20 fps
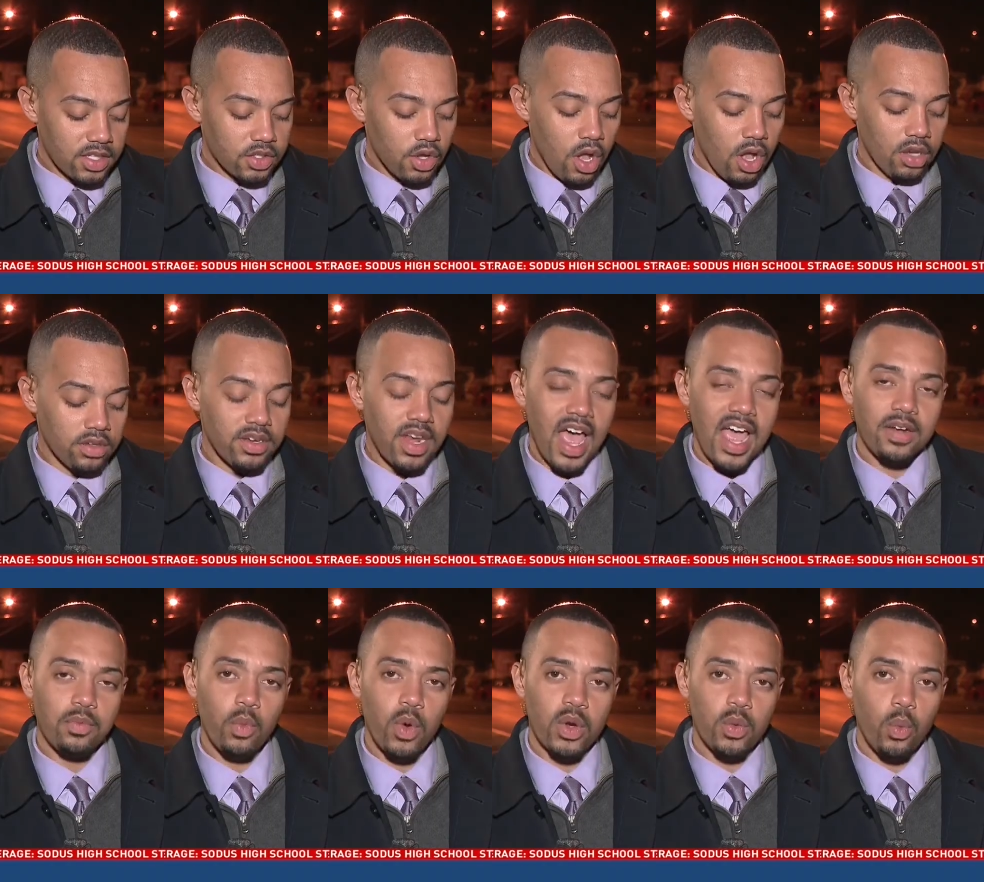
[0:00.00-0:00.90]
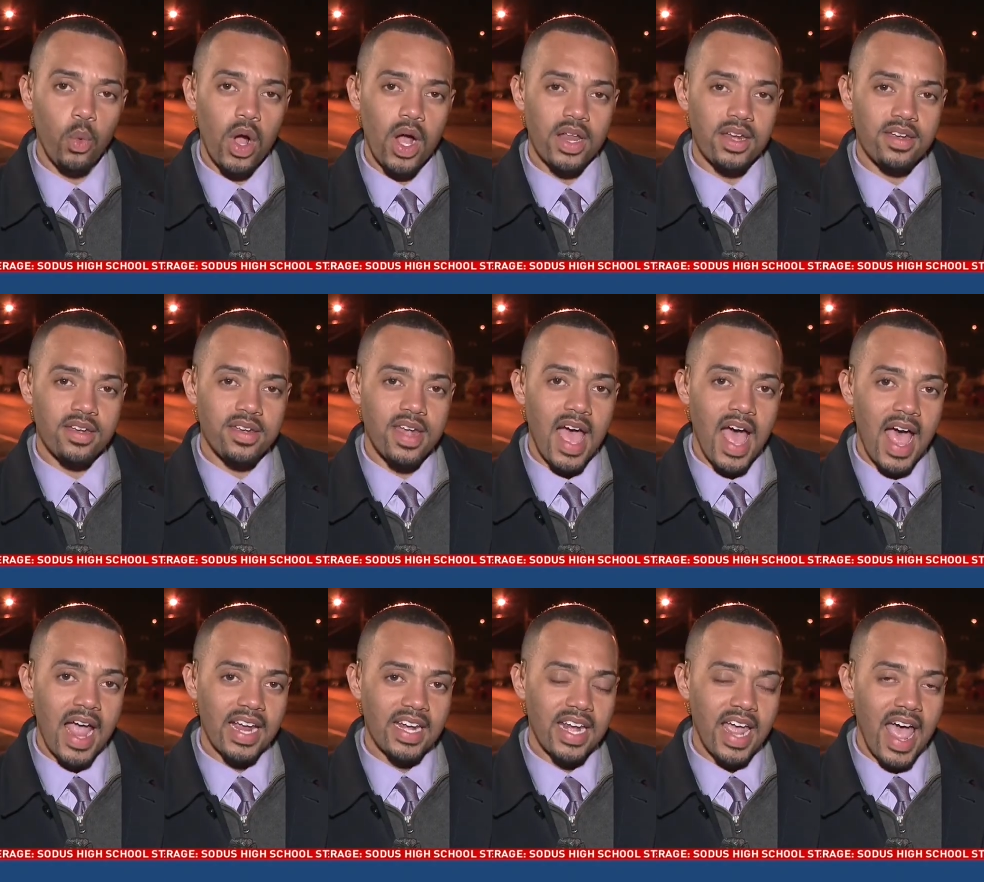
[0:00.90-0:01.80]
Hollis called
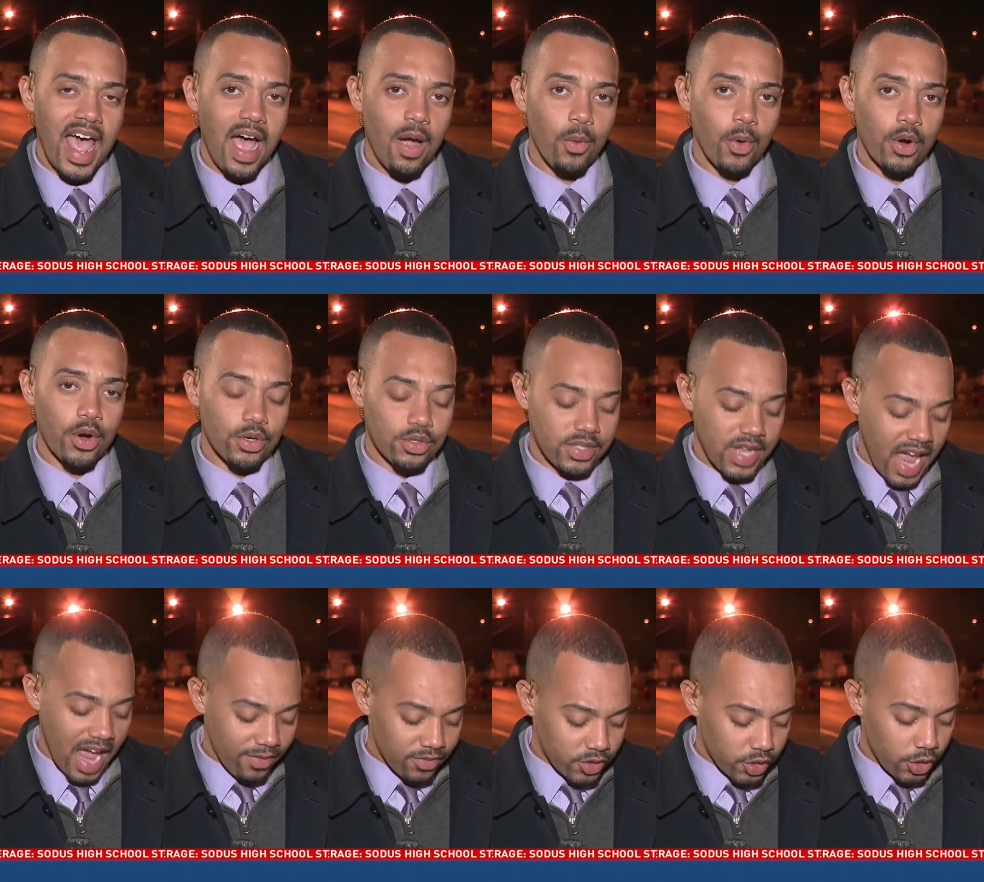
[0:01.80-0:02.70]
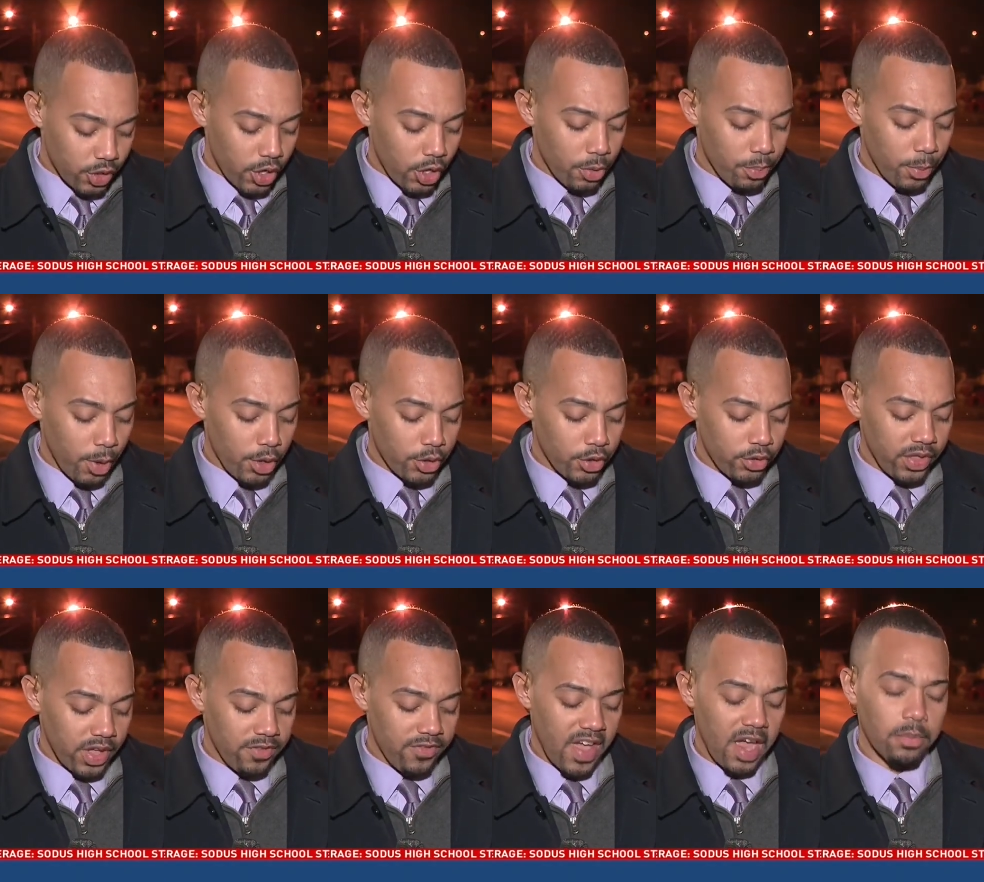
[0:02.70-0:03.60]
911 nine hours after her
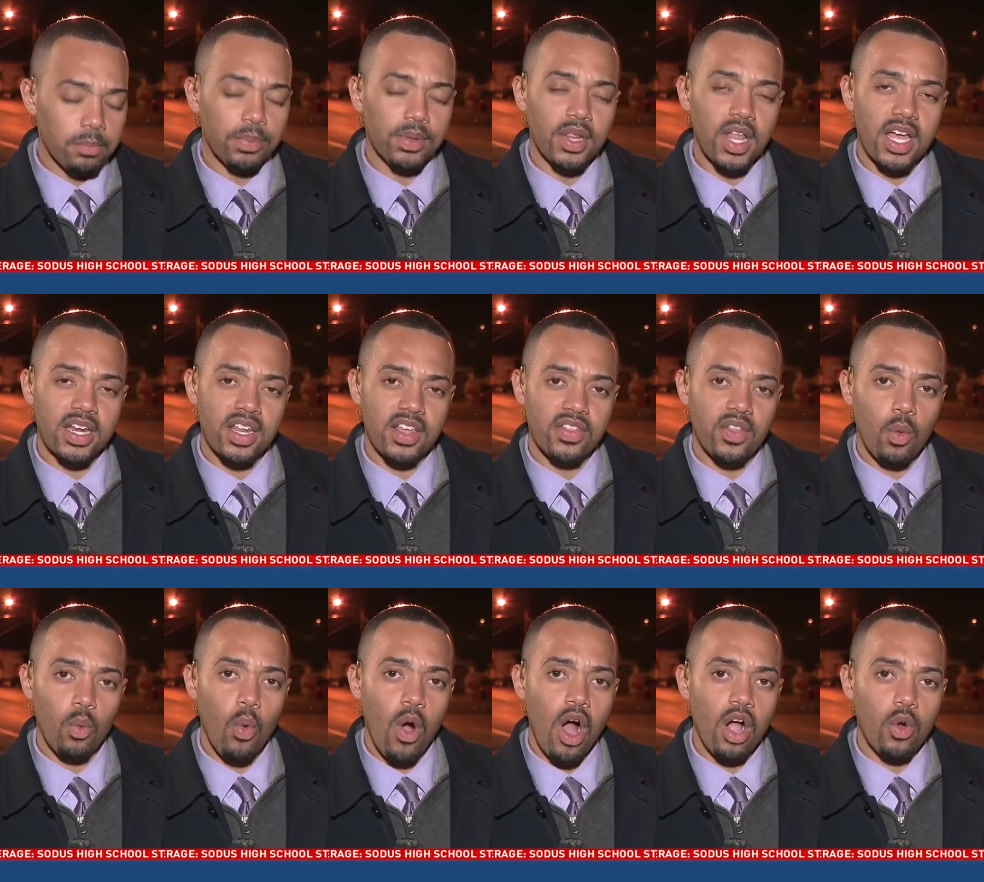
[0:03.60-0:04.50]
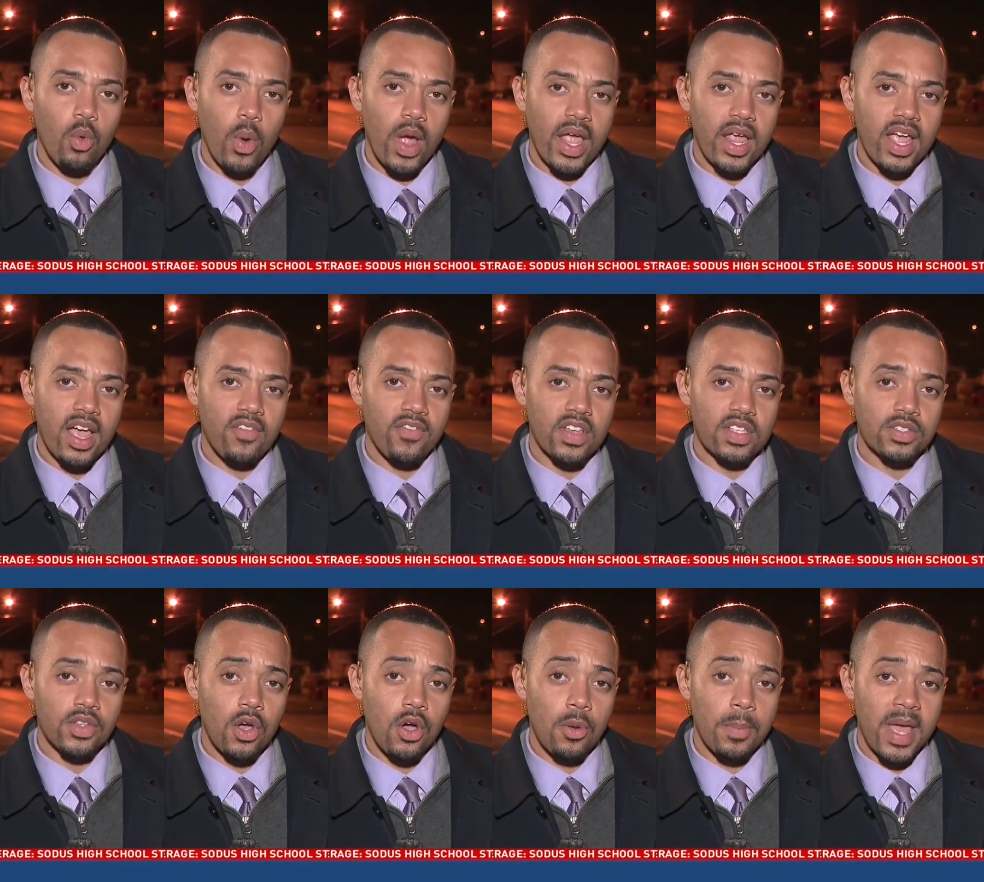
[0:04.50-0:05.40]
murder. They found blood in the walkway
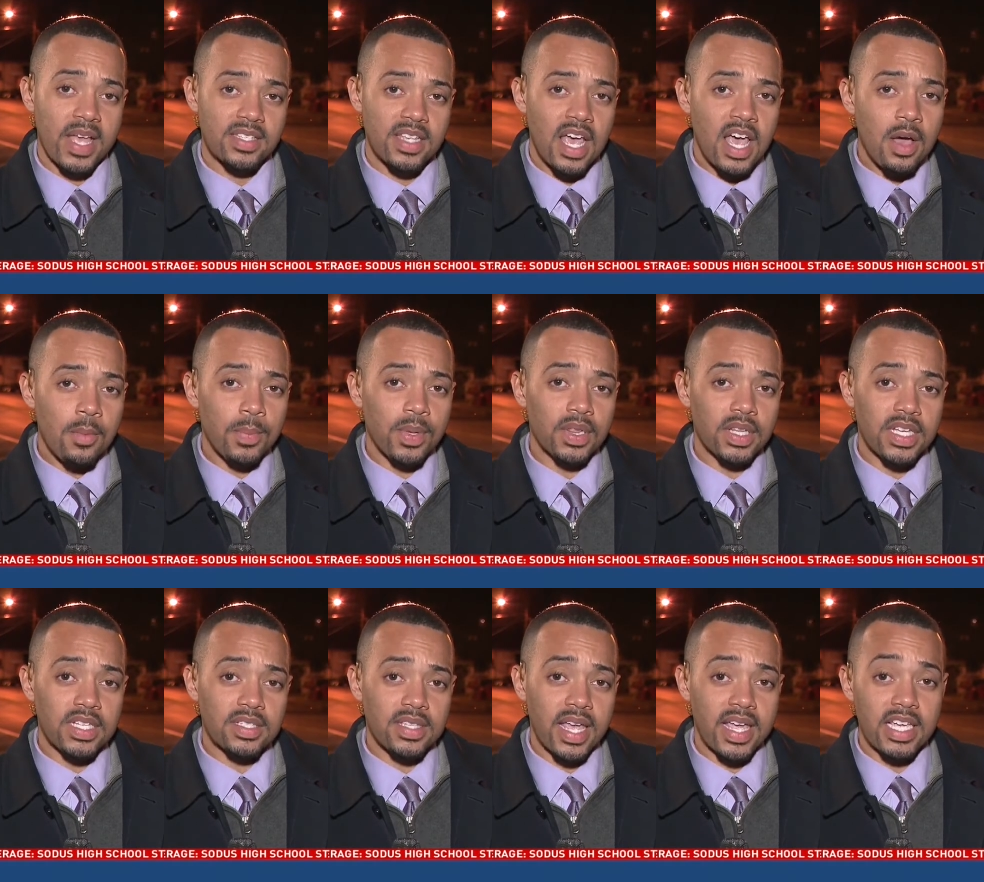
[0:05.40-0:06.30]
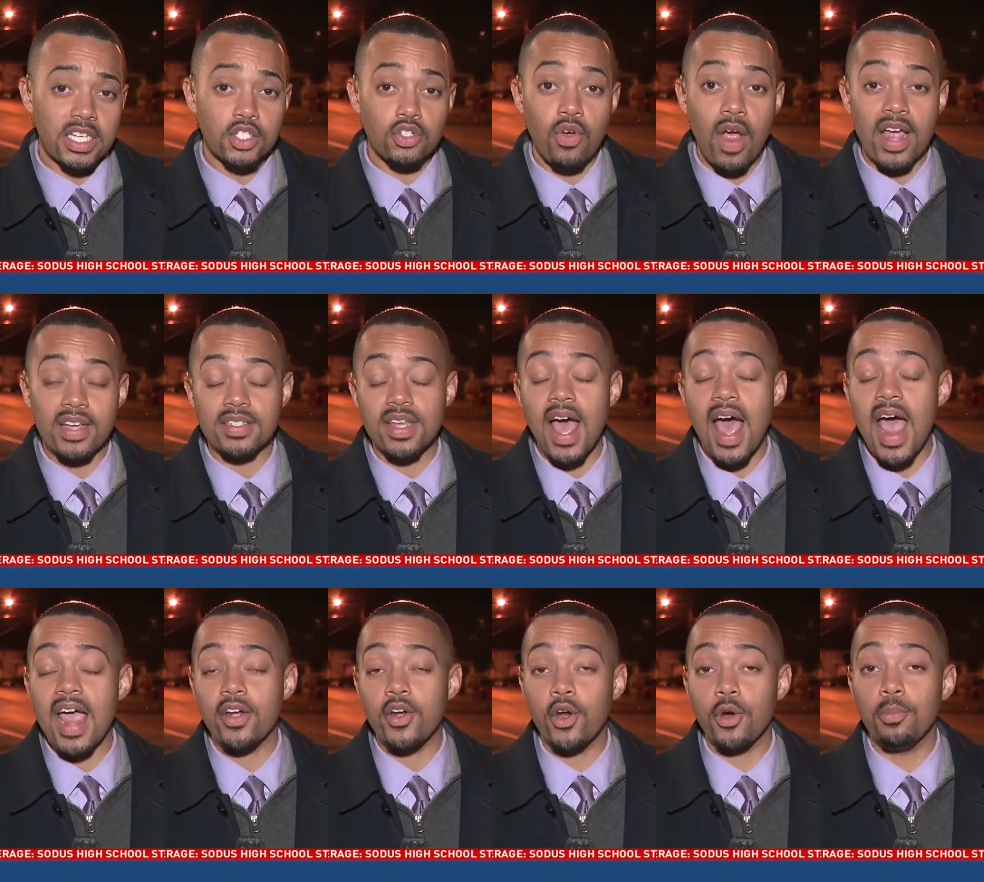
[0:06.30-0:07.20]
of his home as police say he
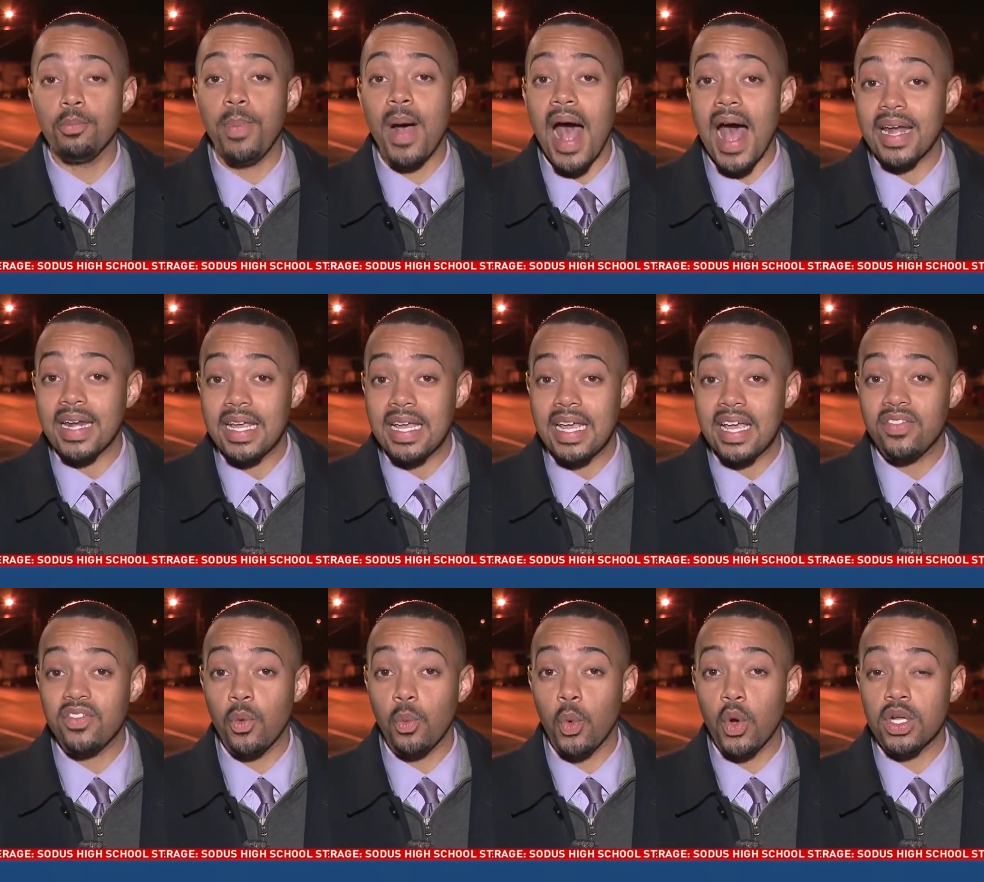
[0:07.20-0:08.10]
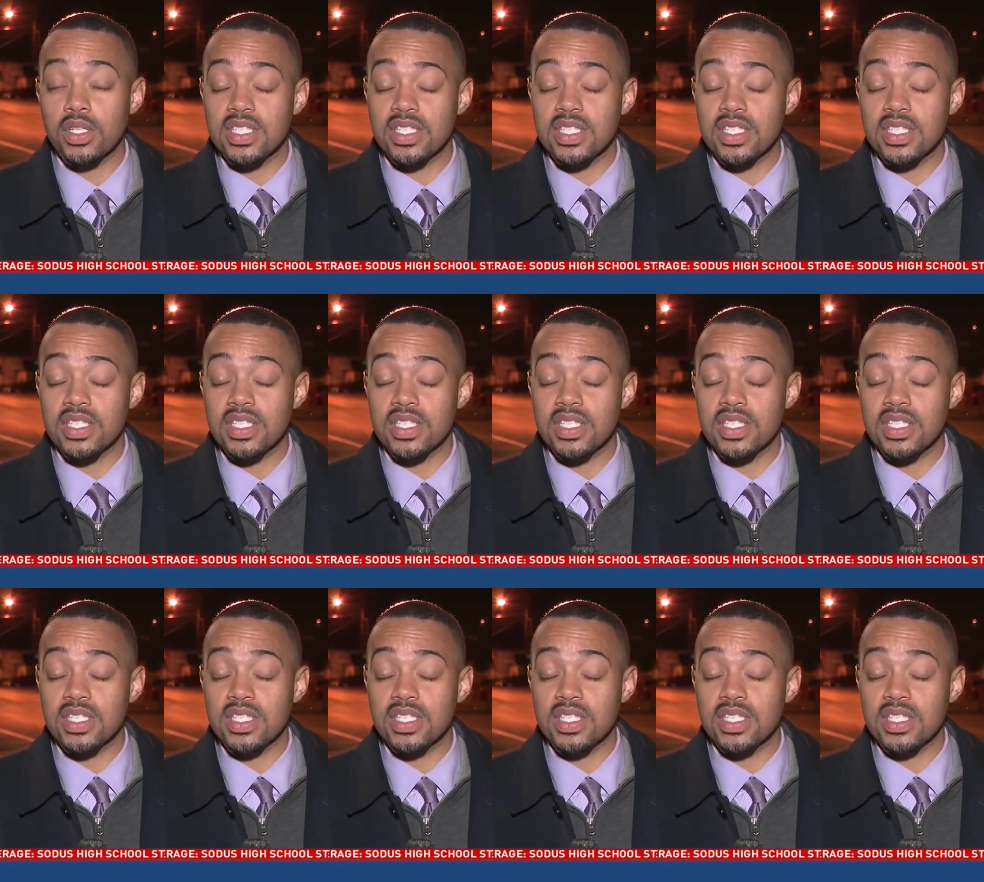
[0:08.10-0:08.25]
tried to hide her body in the